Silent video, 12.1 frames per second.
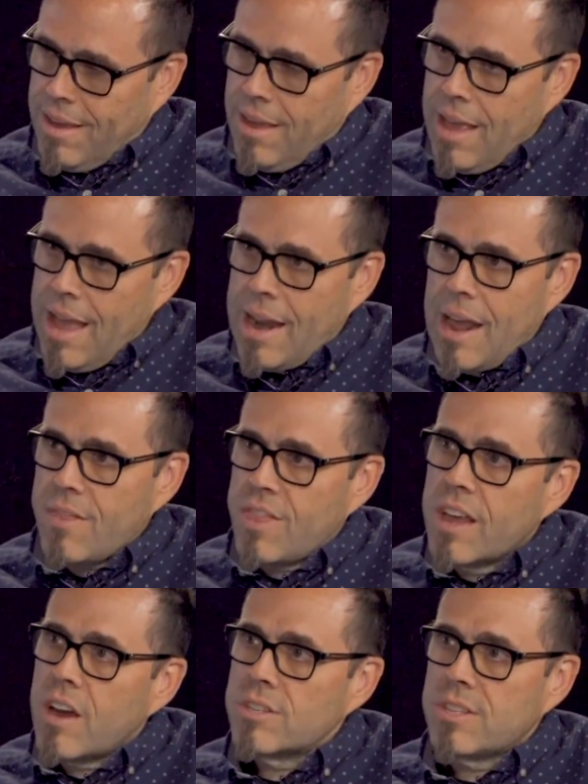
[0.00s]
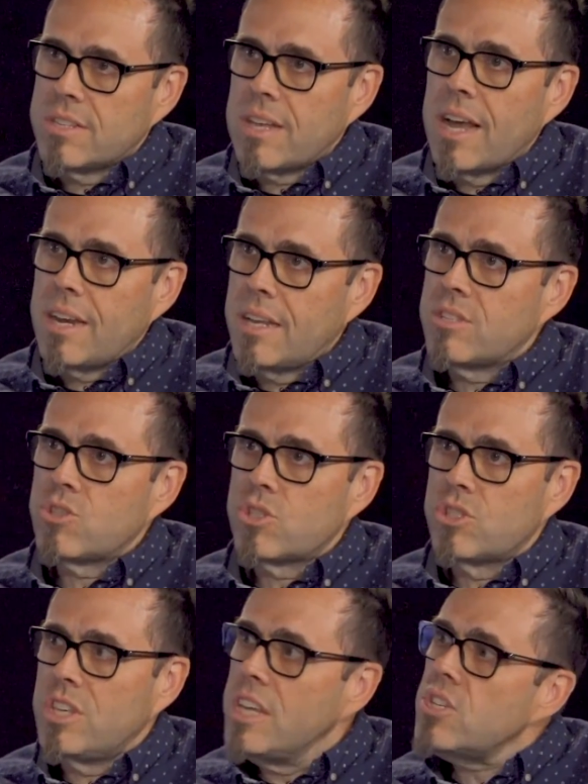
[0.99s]
And I think our society is
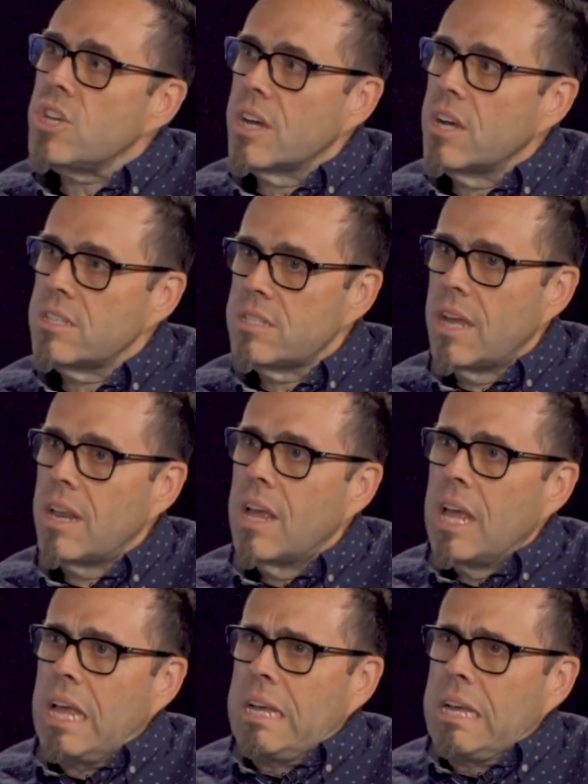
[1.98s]
teaching us that